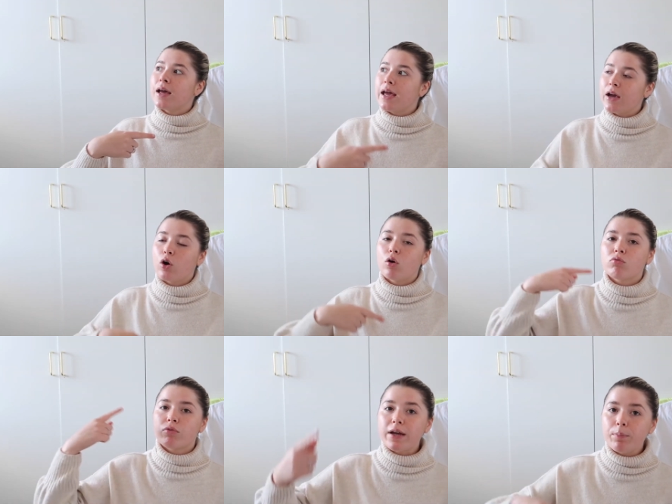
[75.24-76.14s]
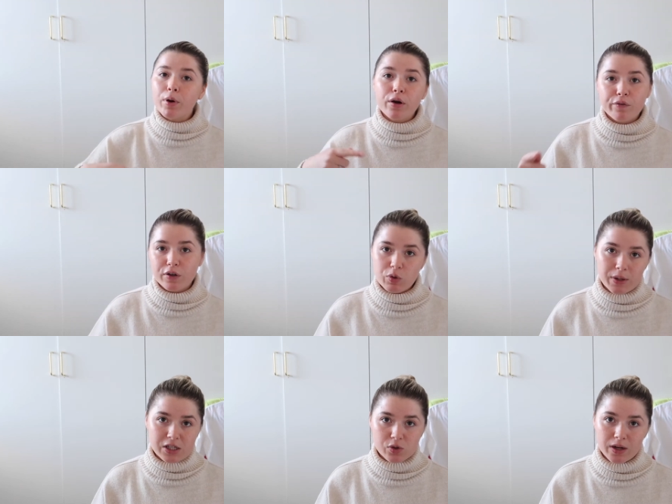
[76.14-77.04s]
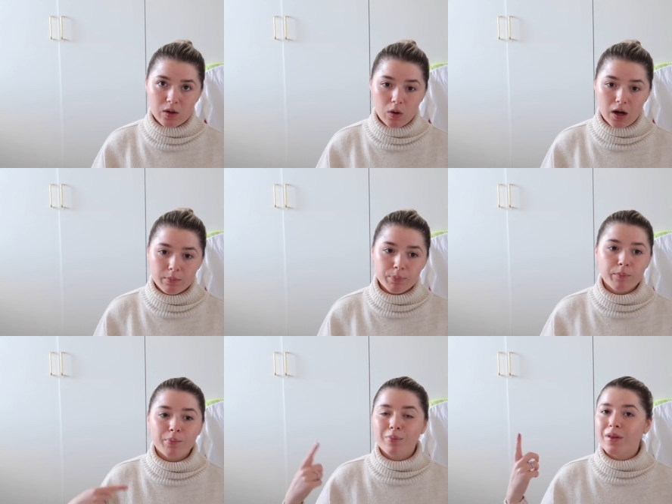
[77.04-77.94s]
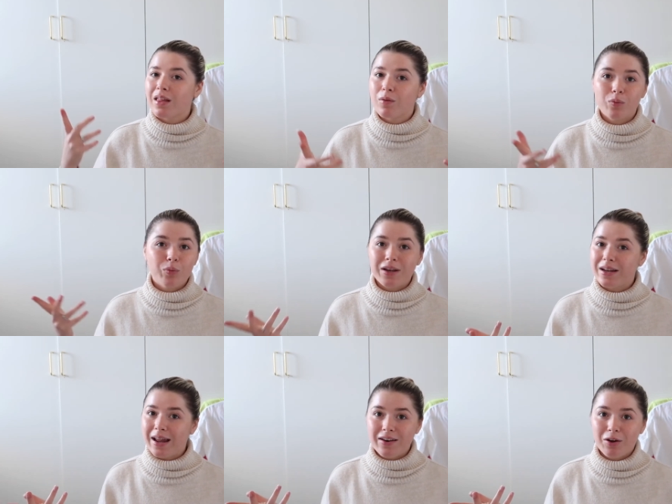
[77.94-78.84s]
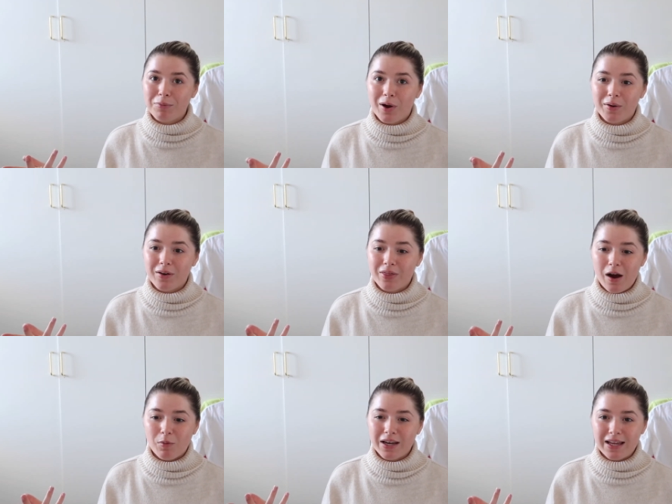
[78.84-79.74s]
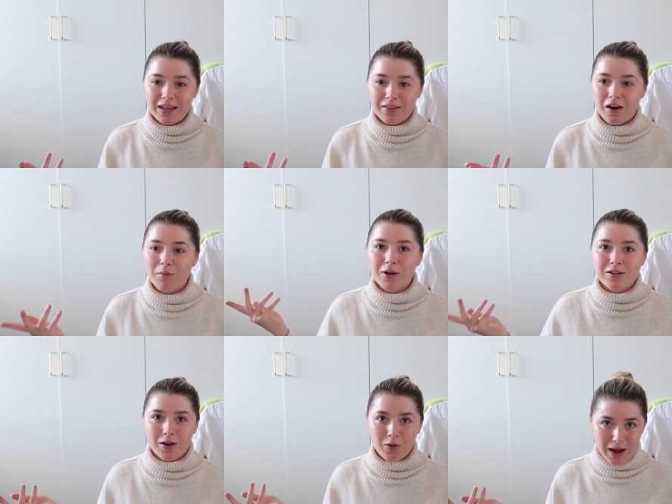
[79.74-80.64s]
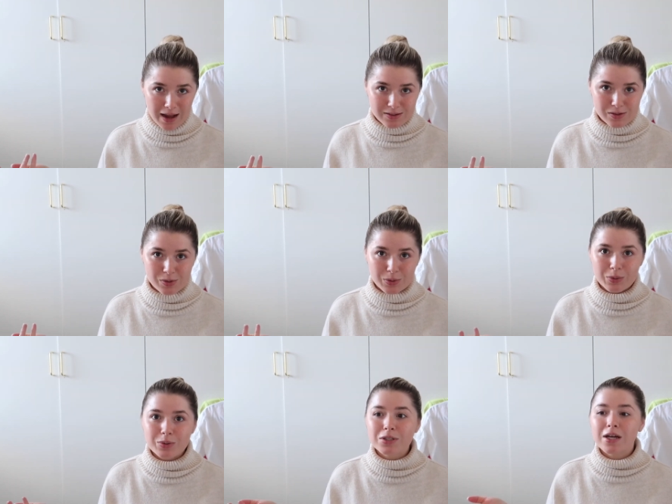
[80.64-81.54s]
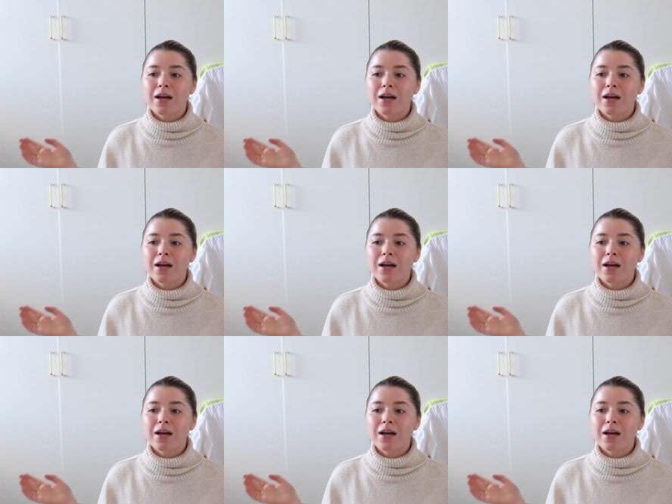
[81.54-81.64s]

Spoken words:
It got rebooked for 2021. We didn't end up going on that one either because it got canceled.